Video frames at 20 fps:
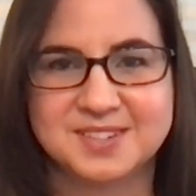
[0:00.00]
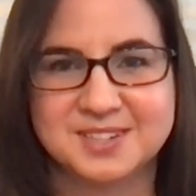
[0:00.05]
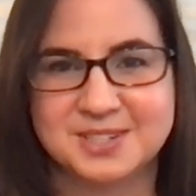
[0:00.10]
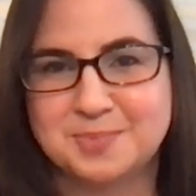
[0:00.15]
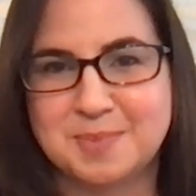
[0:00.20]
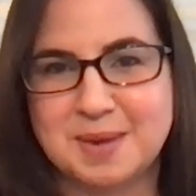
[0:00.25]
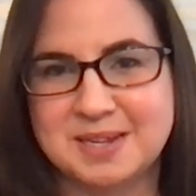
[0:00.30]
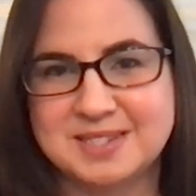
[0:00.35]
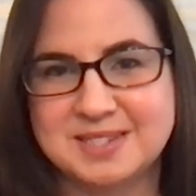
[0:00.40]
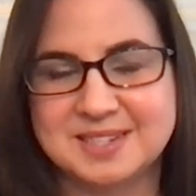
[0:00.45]

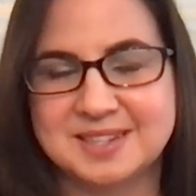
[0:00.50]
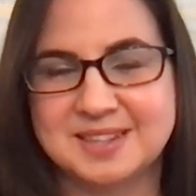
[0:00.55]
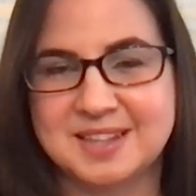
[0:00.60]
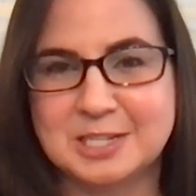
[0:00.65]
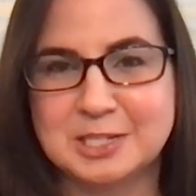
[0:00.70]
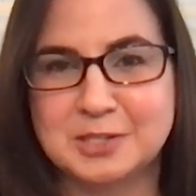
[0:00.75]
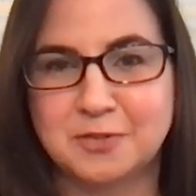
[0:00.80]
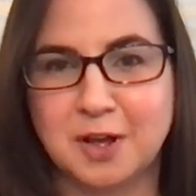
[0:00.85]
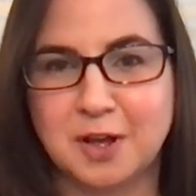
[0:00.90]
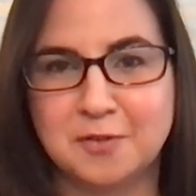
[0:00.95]
makes it
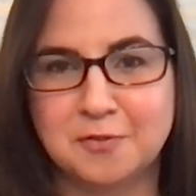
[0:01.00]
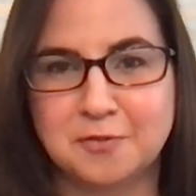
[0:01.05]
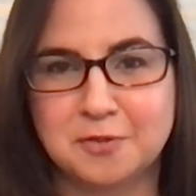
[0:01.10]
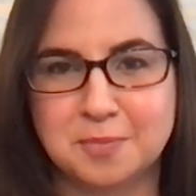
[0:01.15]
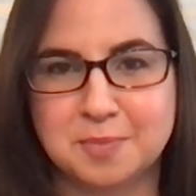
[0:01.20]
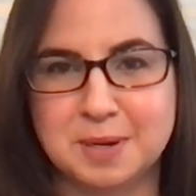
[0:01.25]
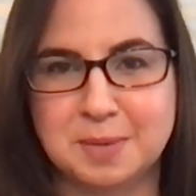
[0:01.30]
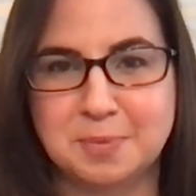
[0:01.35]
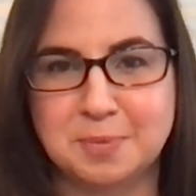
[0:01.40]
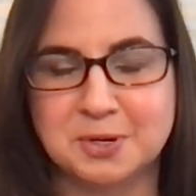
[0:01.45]
less fun for
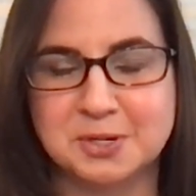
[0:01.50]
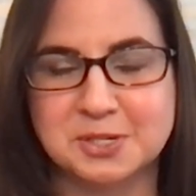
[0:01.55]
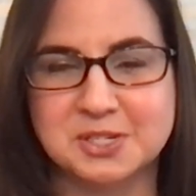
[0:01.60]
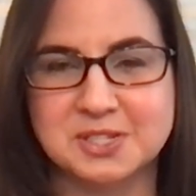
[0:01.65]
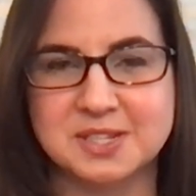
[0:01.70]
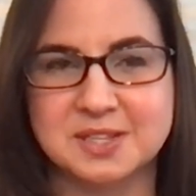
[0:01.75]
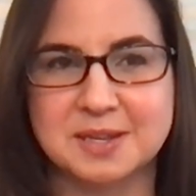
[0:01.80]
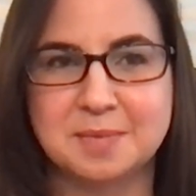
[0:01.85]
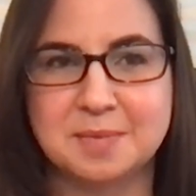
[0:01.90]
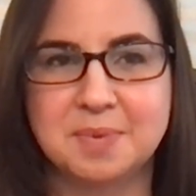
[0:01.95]
me personally.